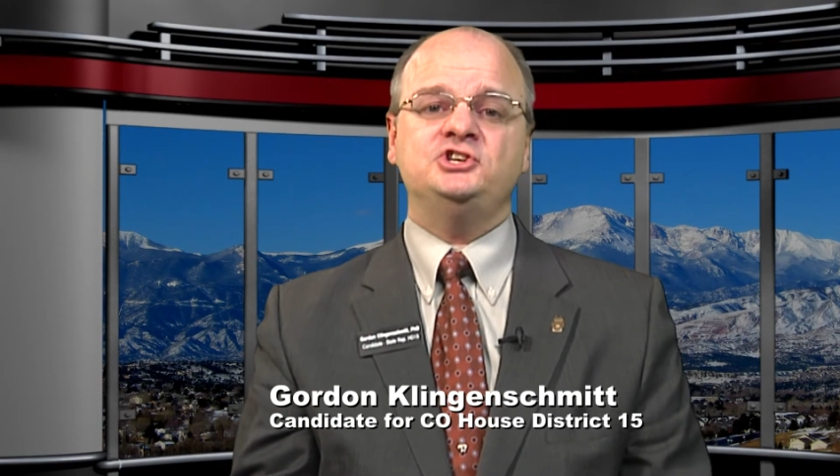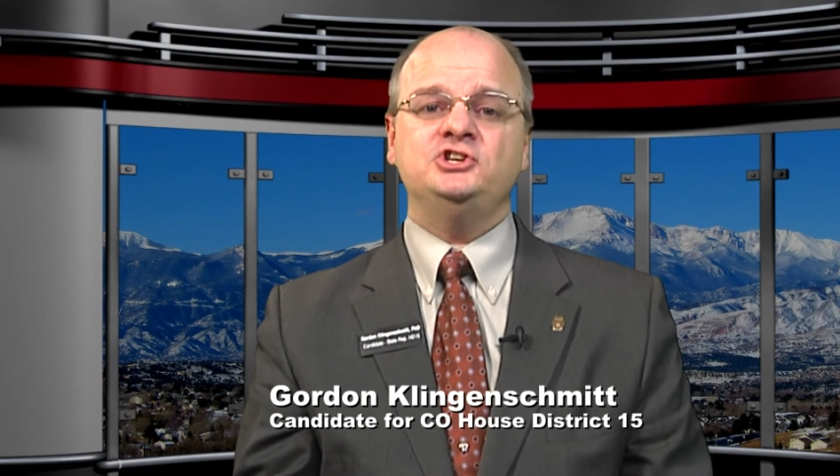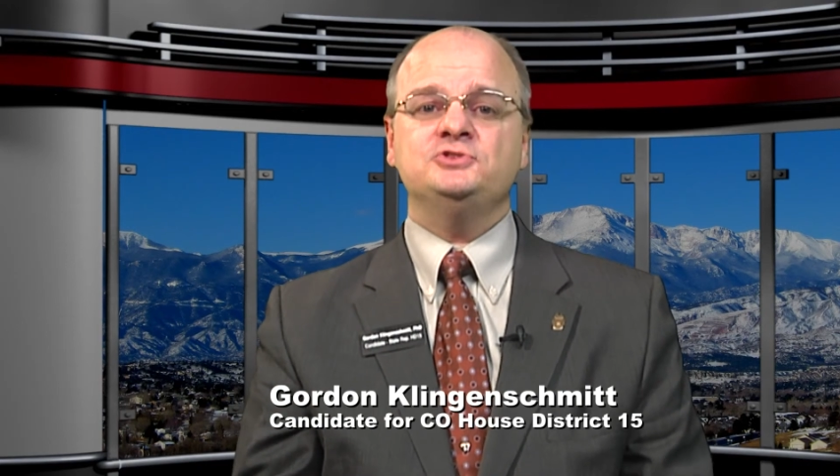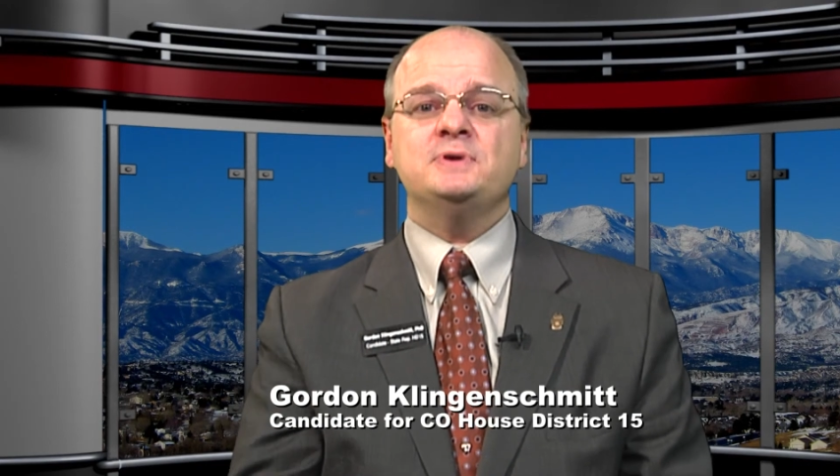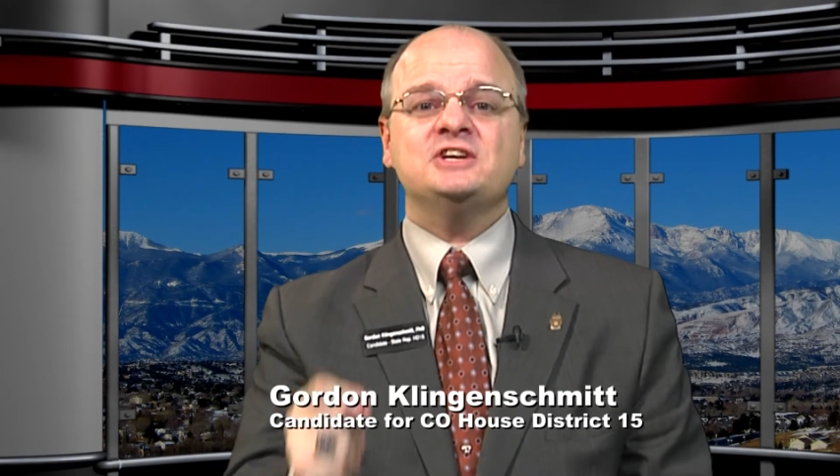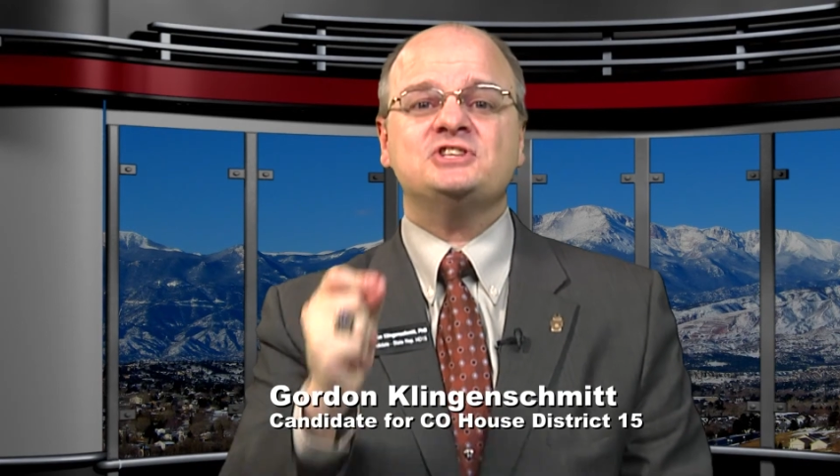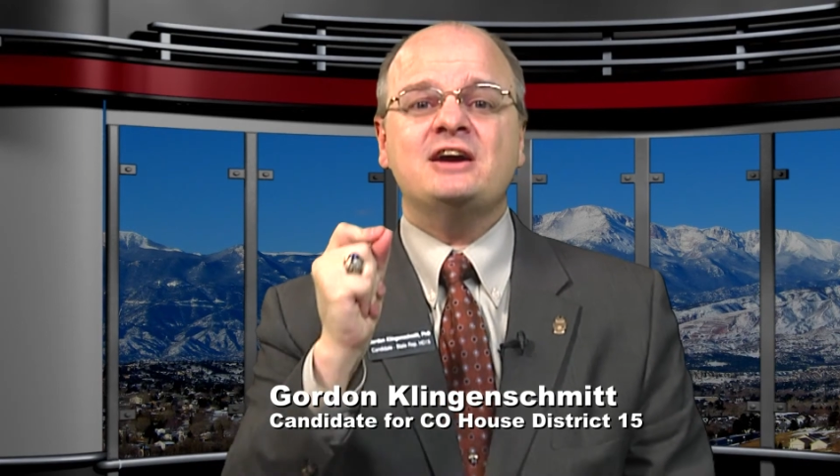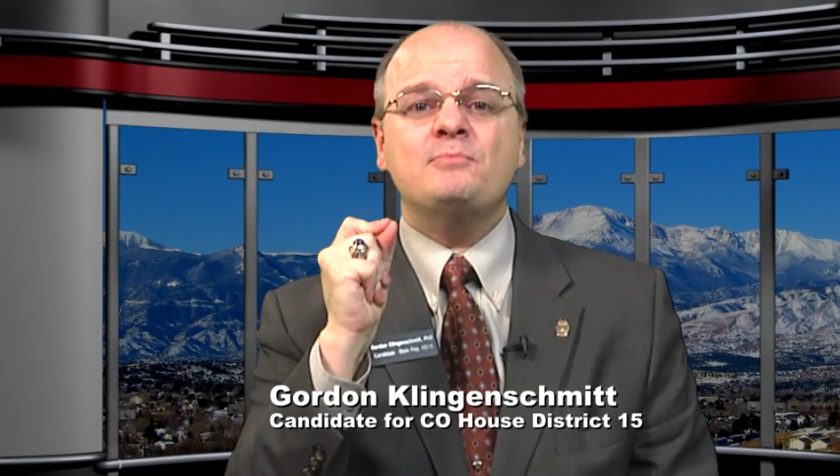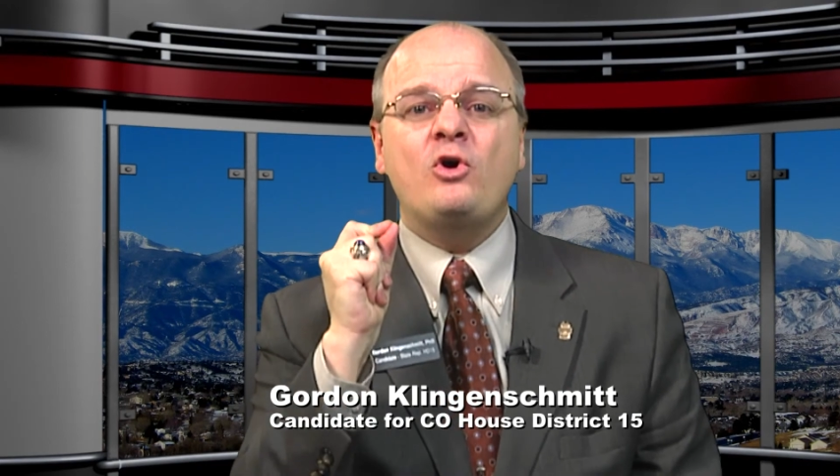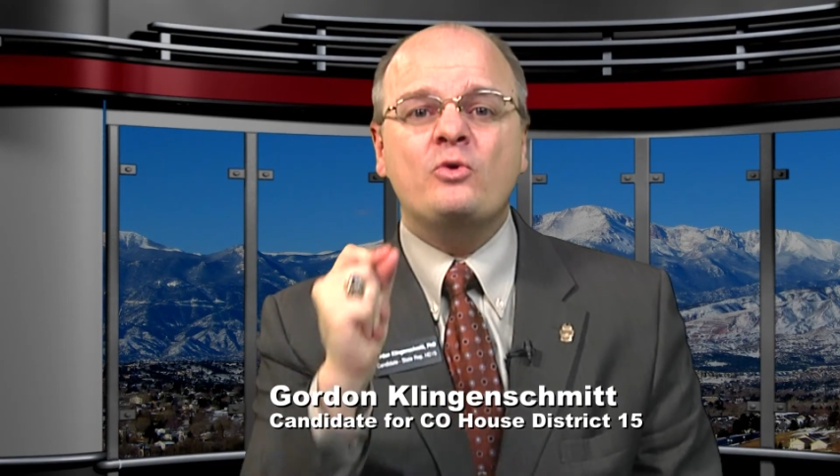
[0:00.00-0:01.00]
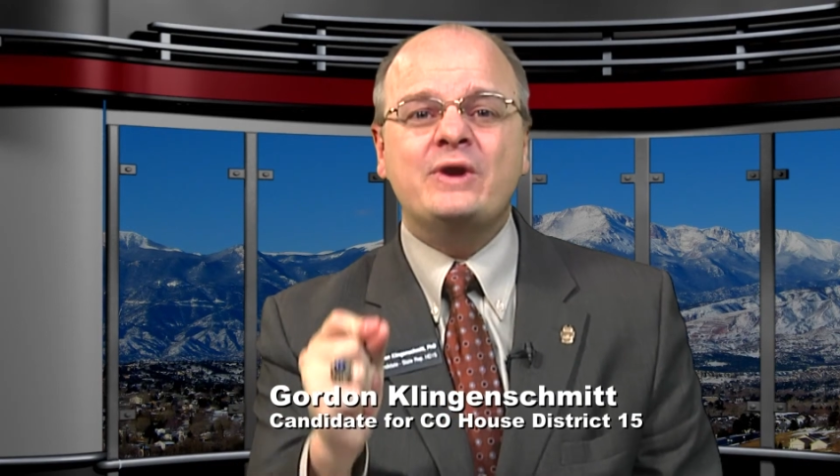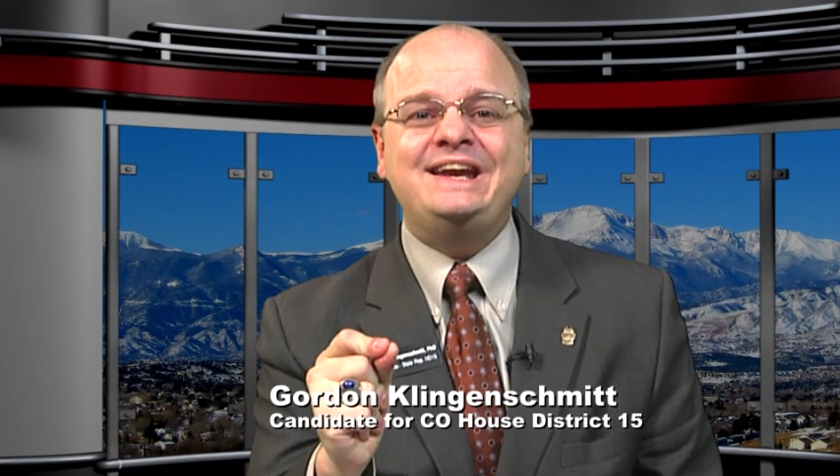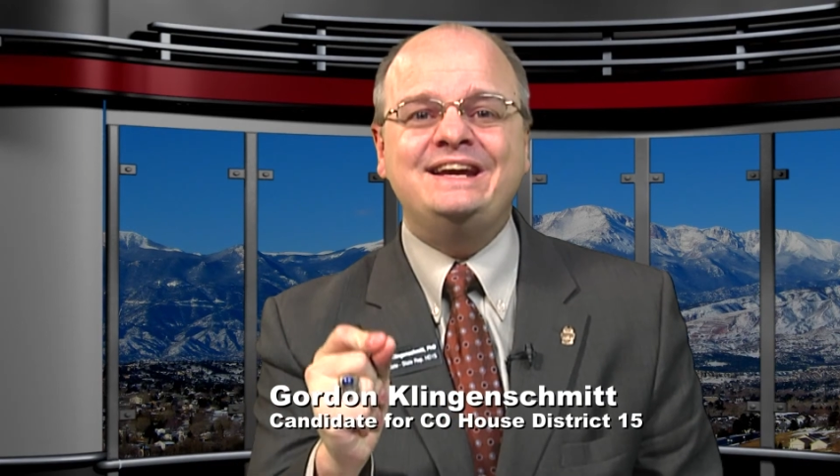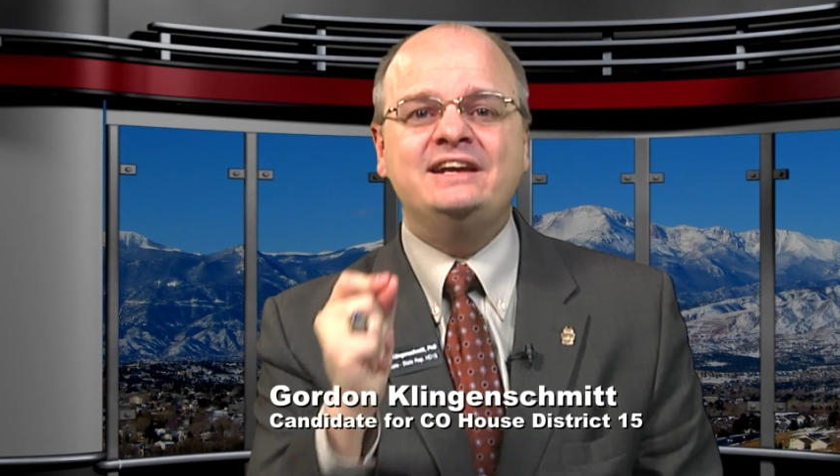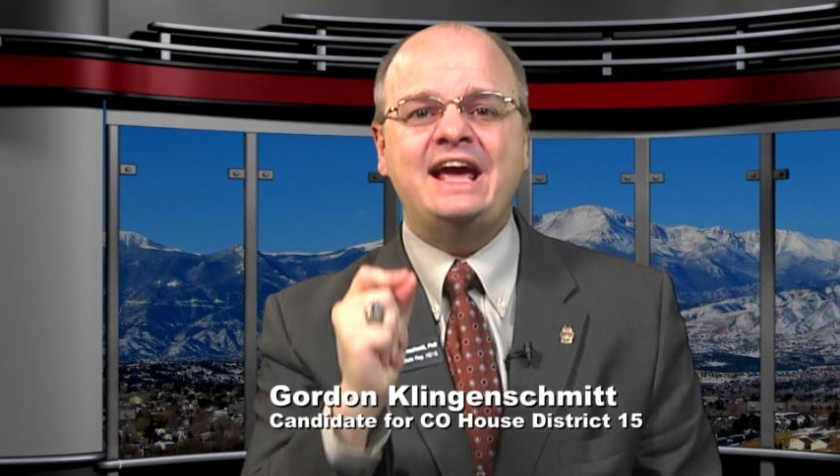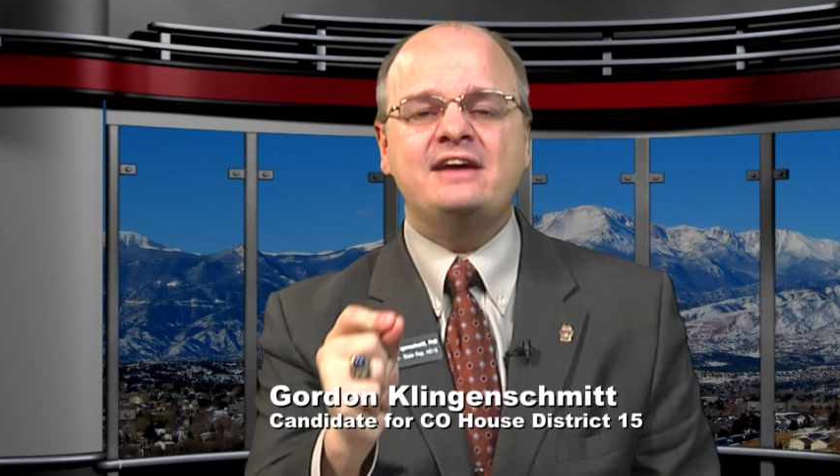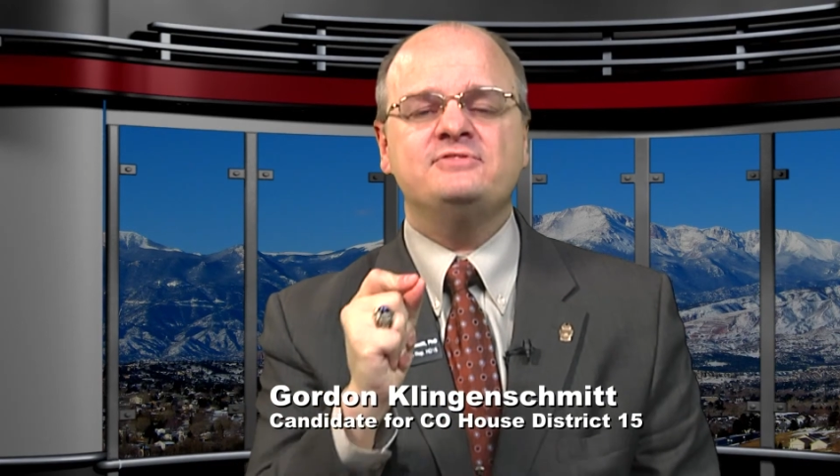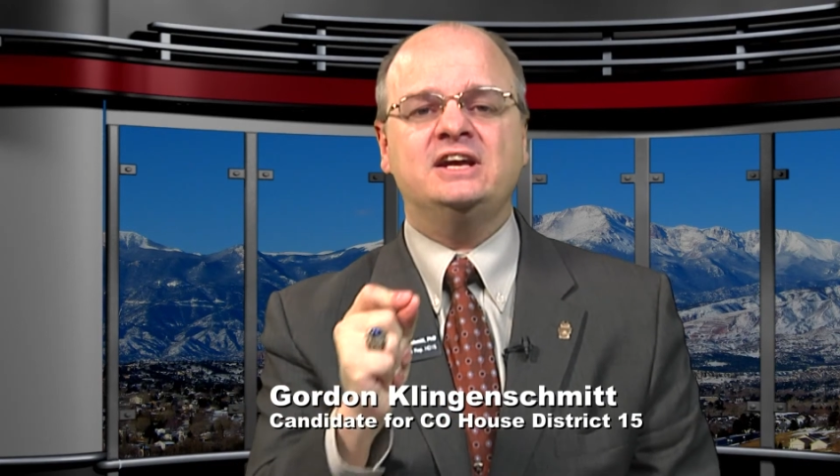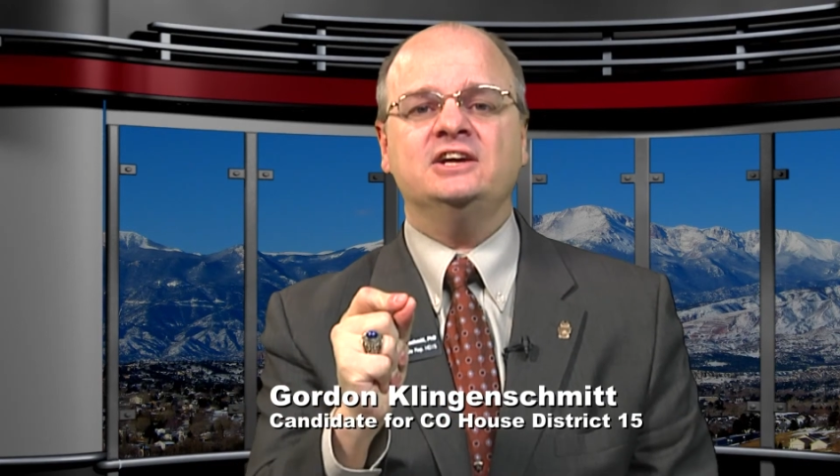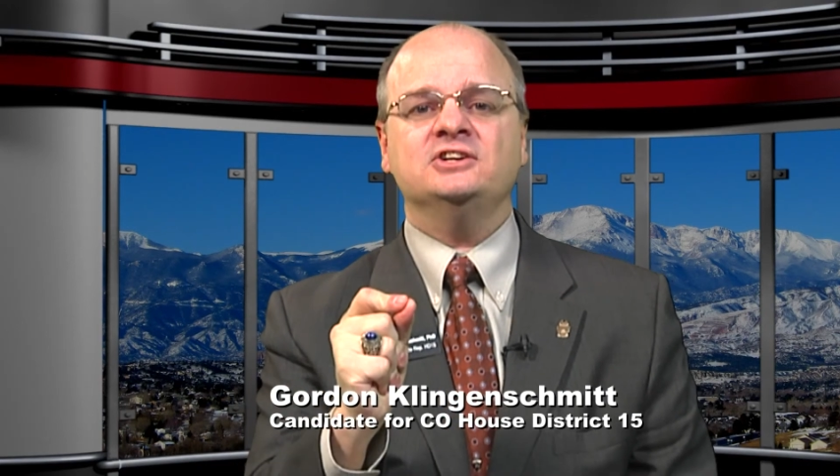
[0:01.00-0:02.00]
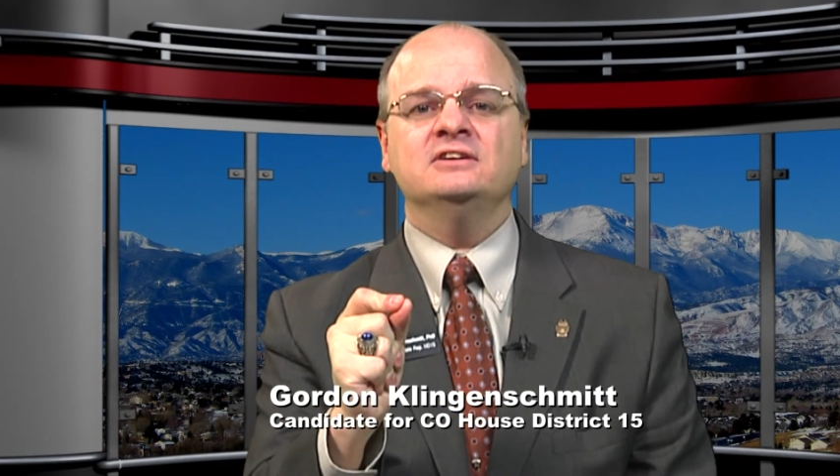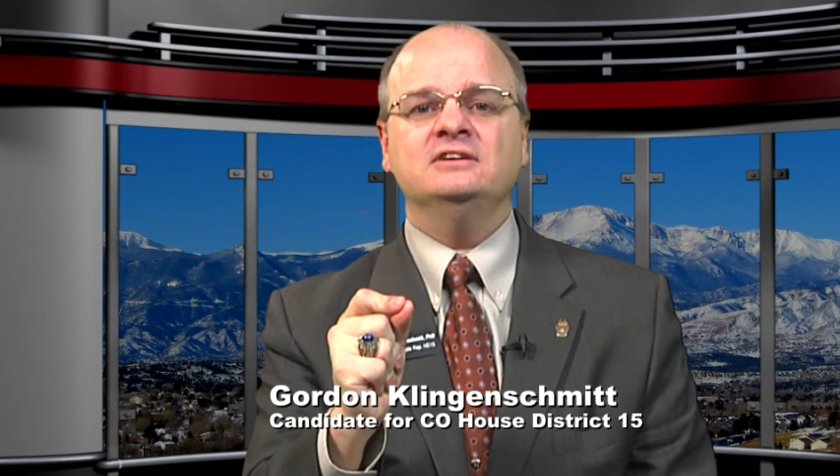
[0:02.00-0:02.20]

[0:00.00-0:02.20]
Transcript: issues because I'm already an advocate.